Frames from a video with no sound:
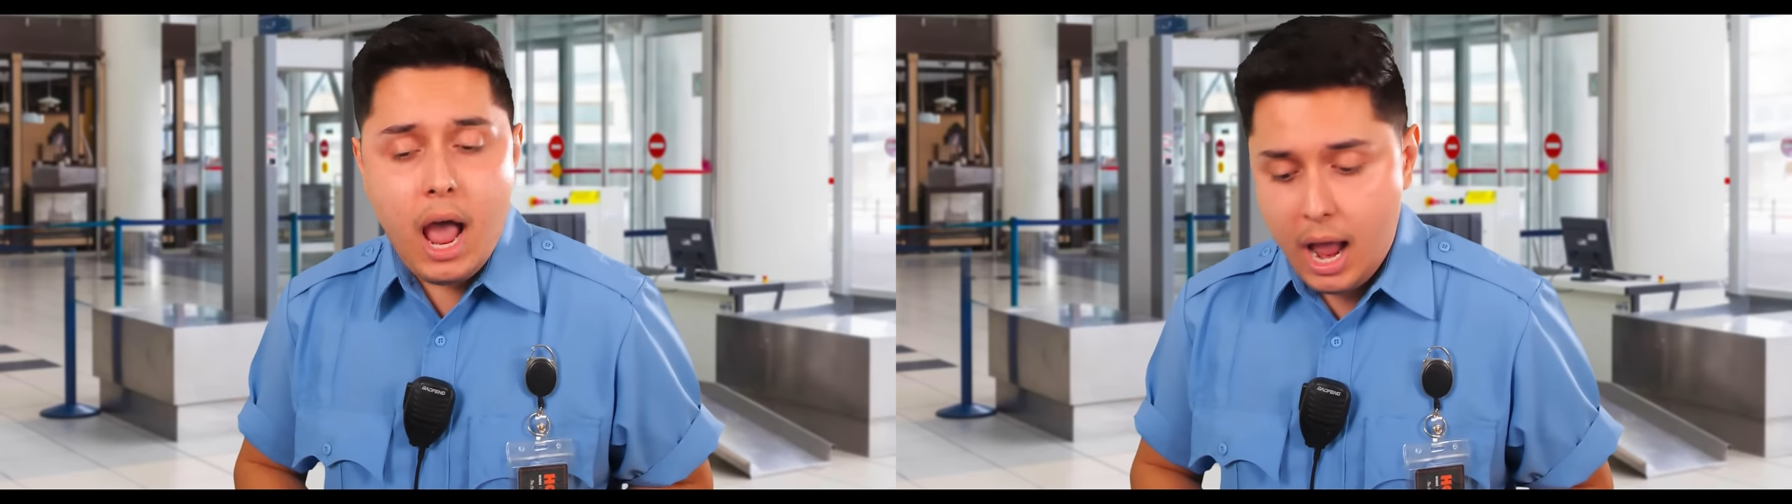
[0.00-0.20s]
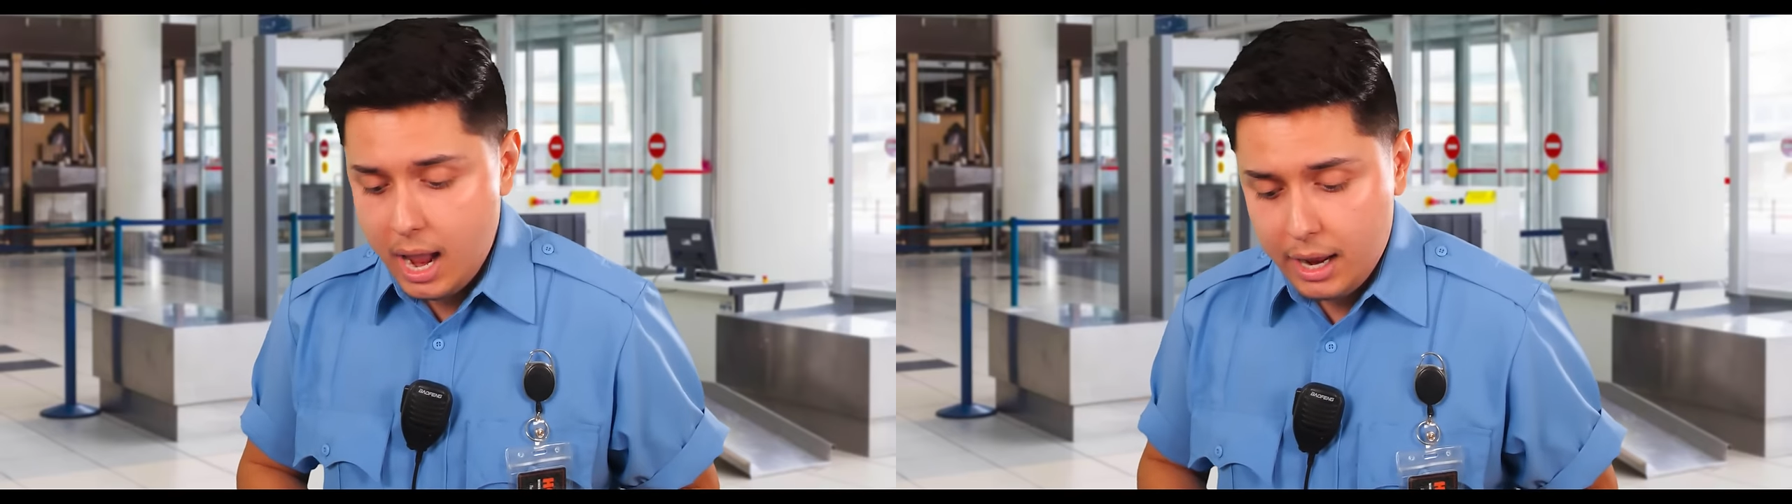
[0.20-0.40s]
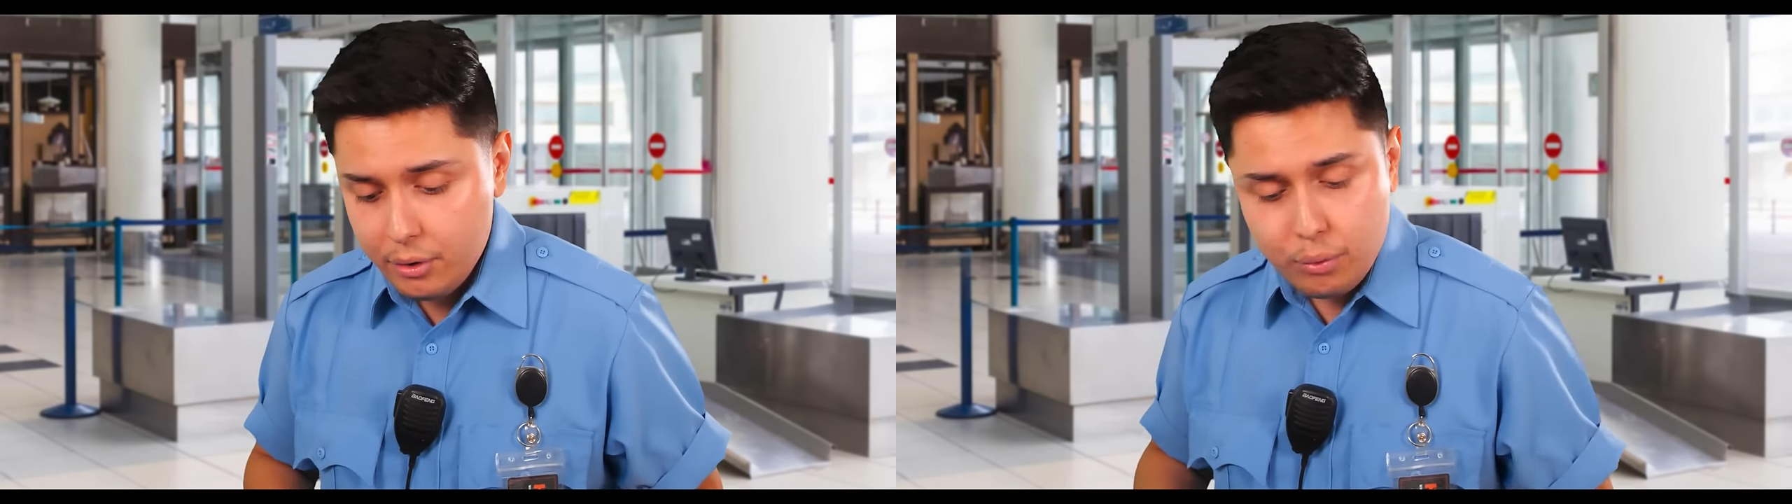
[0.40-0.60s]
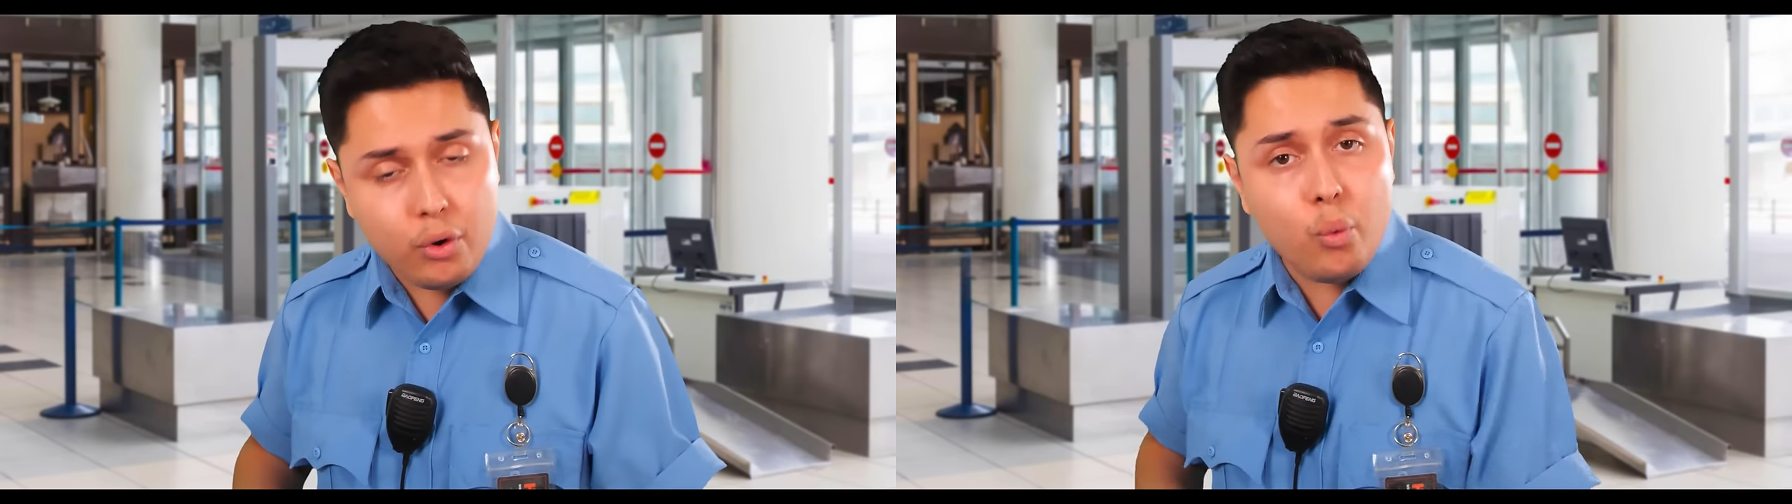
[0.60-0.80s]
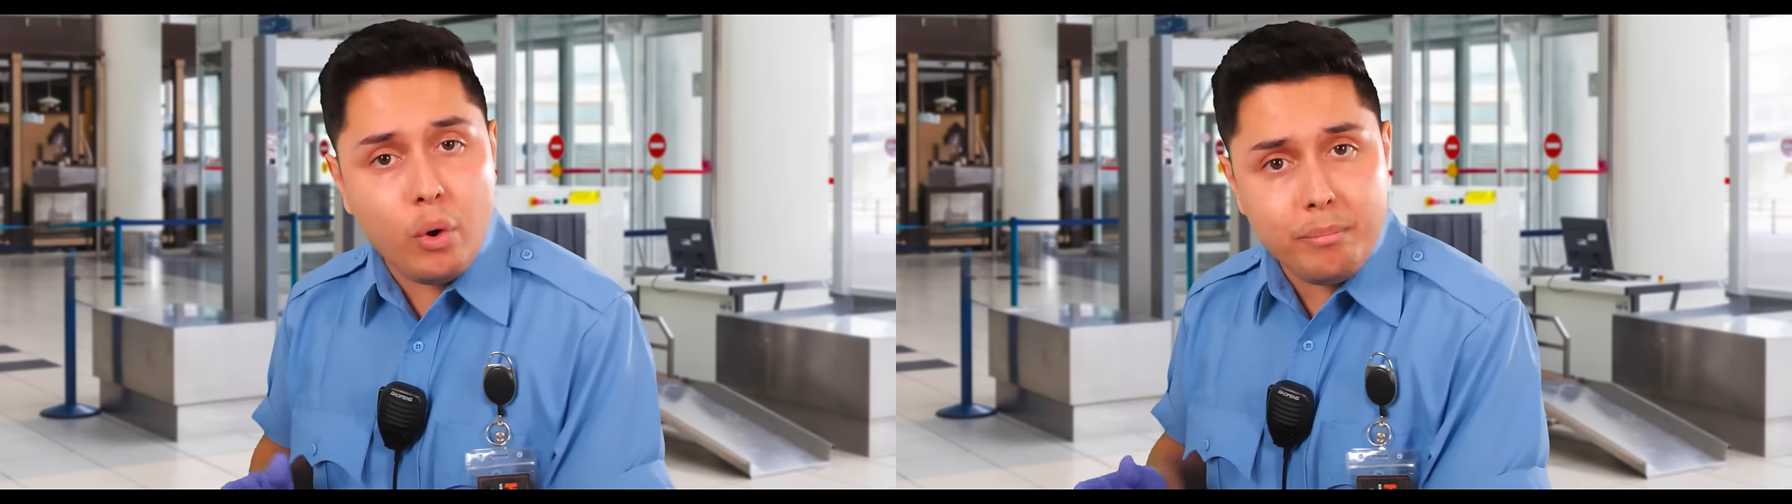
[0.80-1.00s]
I, I don't
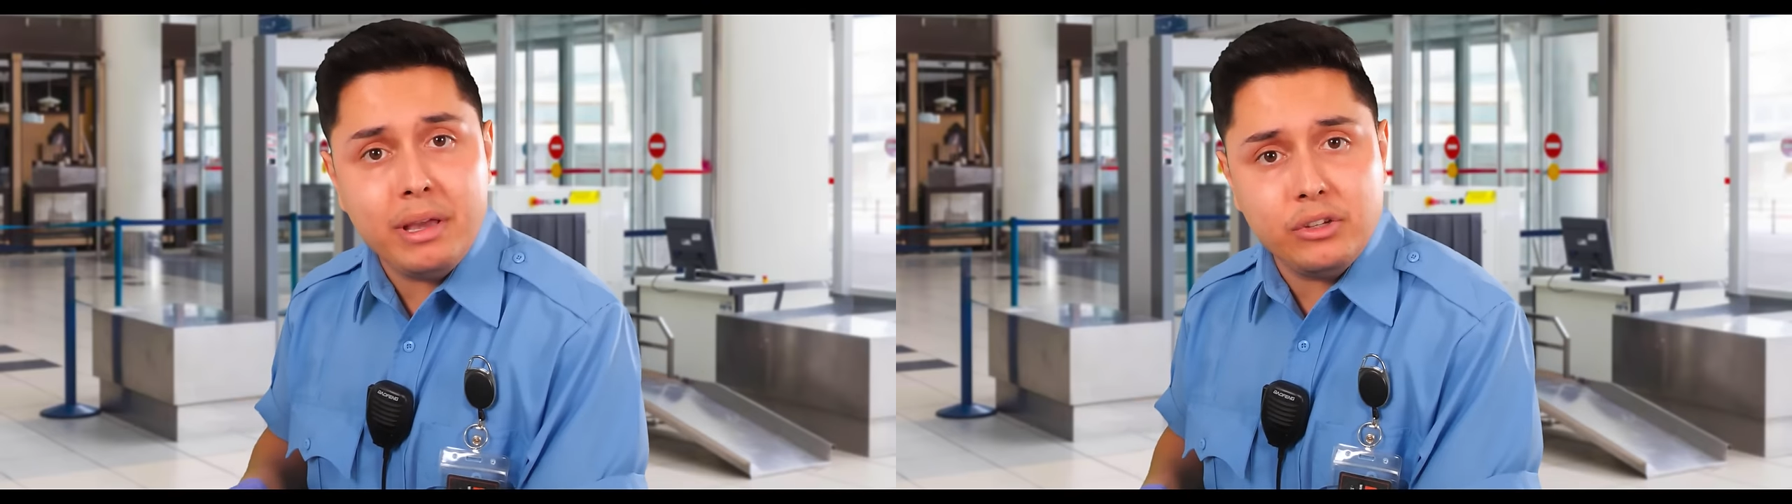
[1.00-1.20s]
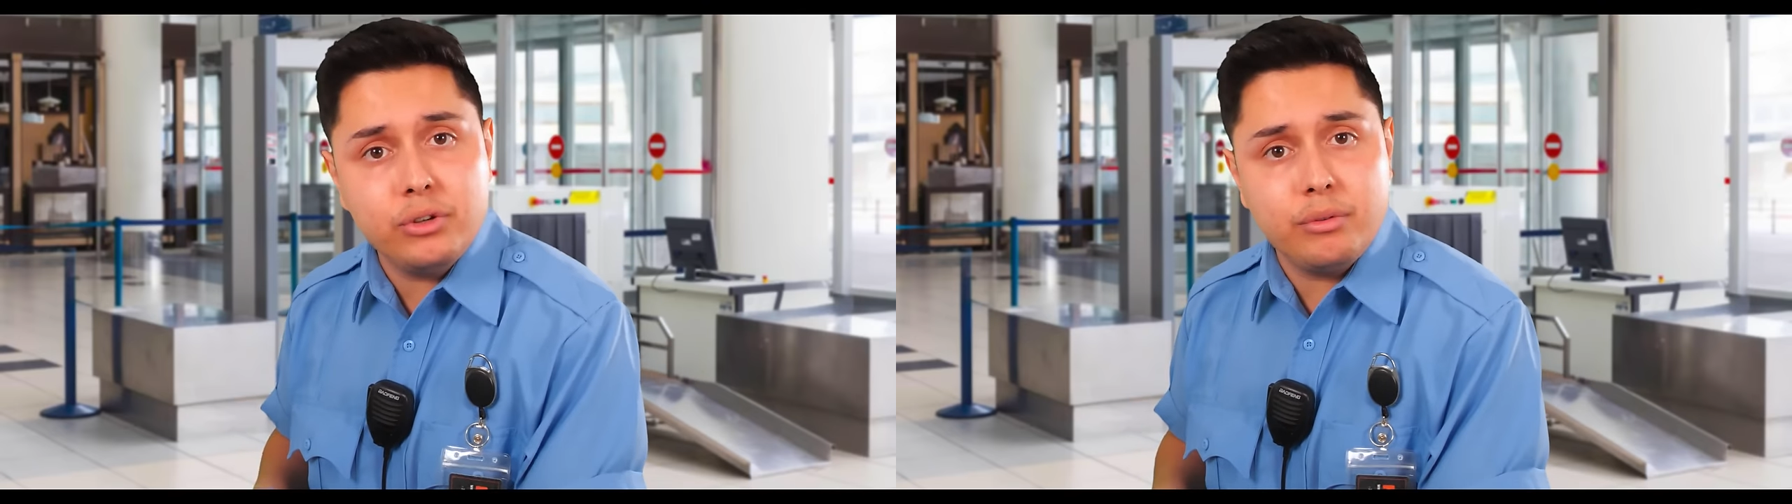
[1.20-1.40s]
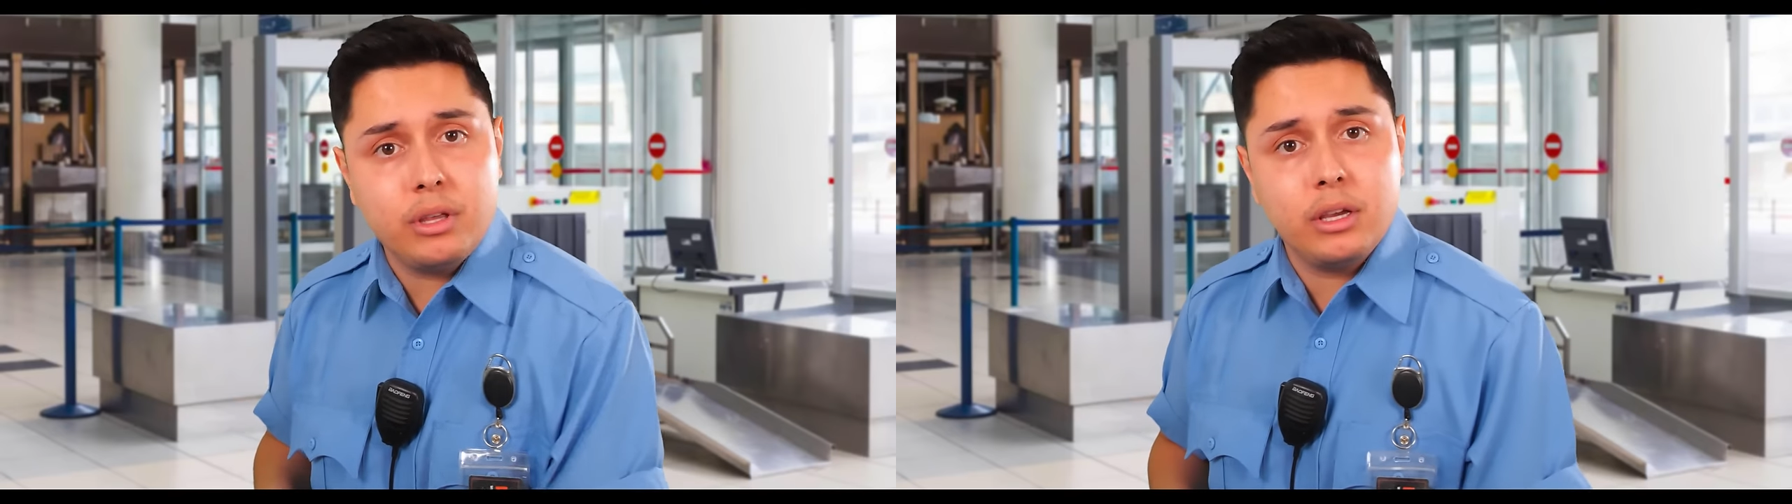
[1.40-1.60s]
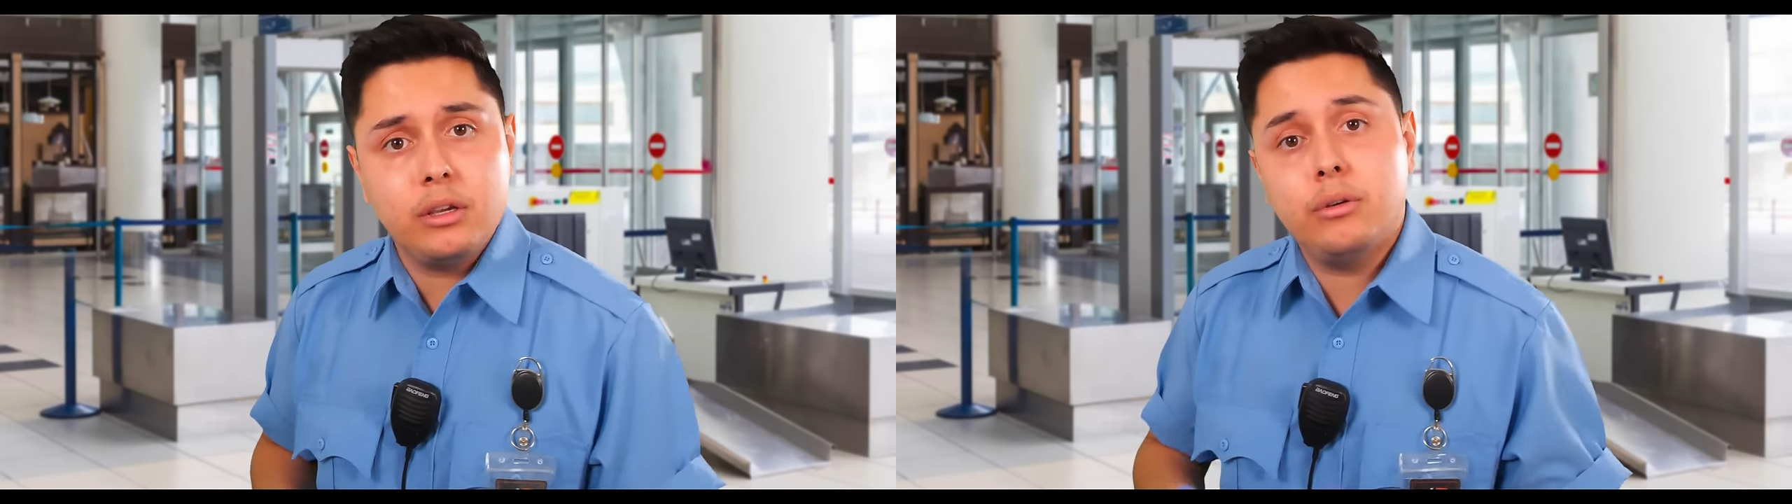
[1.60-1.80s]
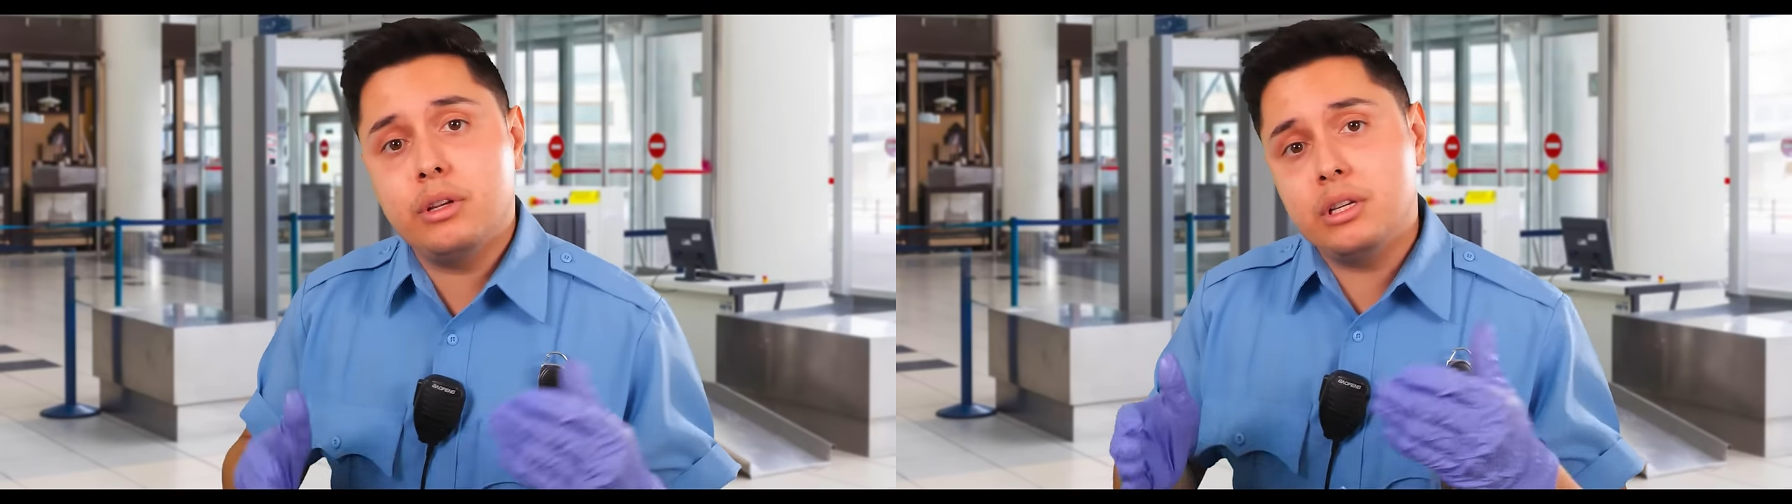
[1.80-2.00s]
know what makes you
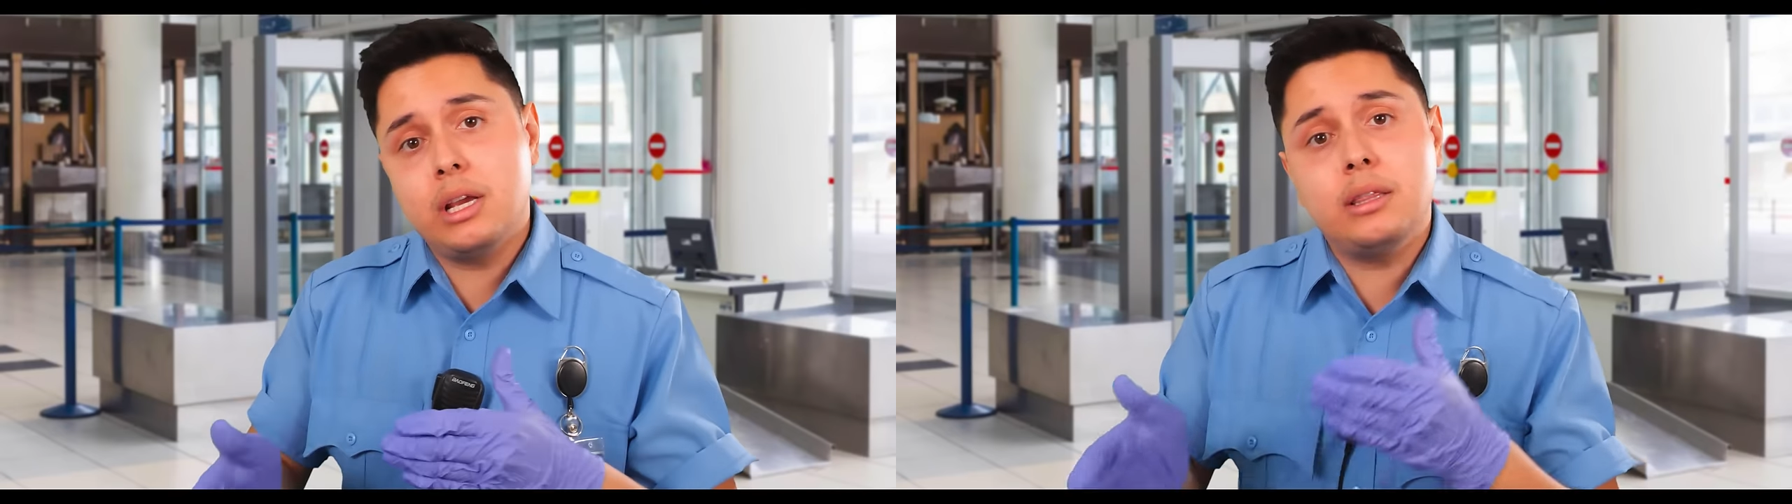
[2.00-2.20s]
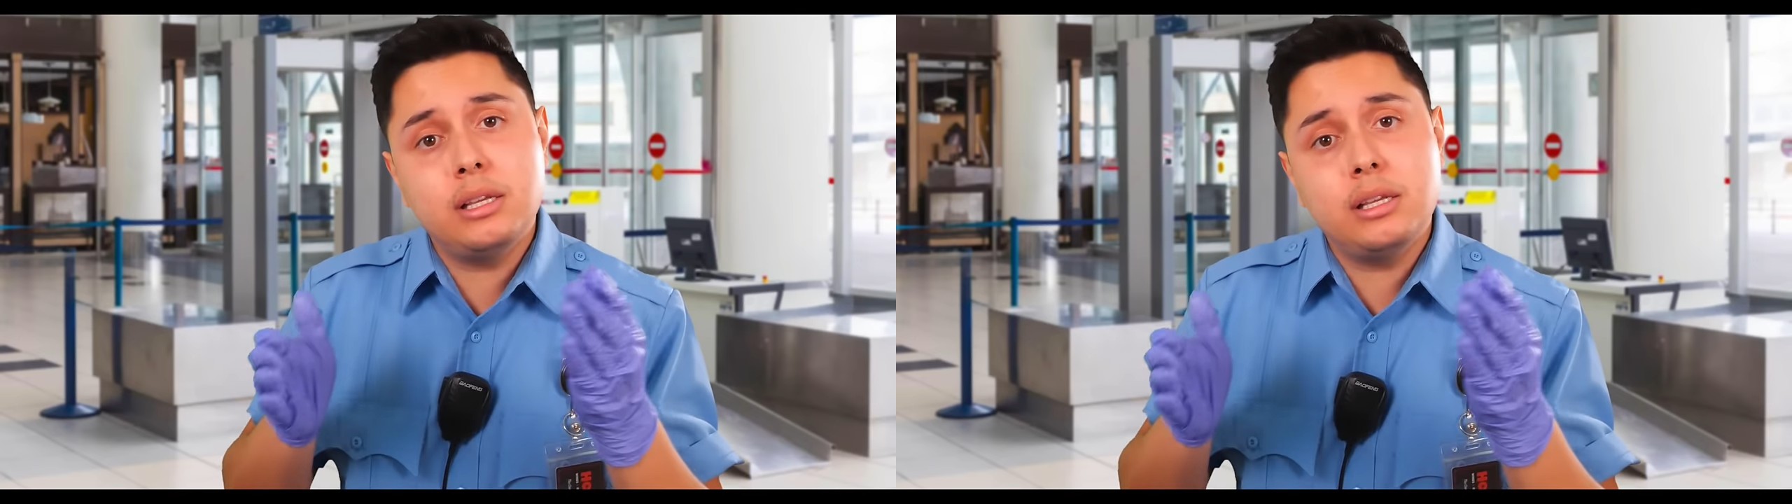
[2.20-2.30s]
think you can take